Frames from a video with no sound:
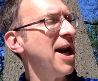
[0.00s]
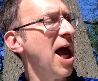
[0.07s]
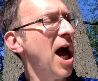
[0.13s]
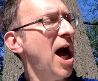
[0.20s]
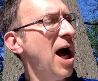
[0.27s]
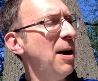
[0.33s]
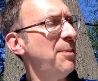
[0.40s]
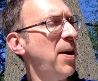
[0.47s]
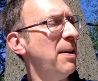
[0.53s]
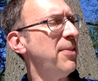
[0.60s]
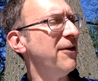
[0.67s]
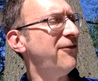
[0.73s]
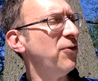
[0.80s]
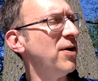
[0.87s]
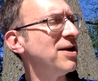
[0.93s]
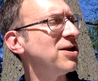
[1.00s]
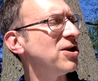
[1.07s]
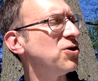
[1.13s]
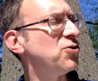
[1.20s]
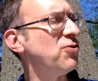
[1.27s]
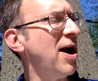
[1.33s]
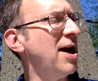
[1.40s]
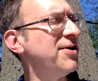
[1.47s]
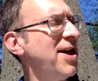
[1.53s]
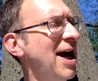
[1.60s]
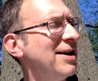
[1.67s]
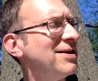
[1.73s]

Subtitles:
A hubbub of voices drowned out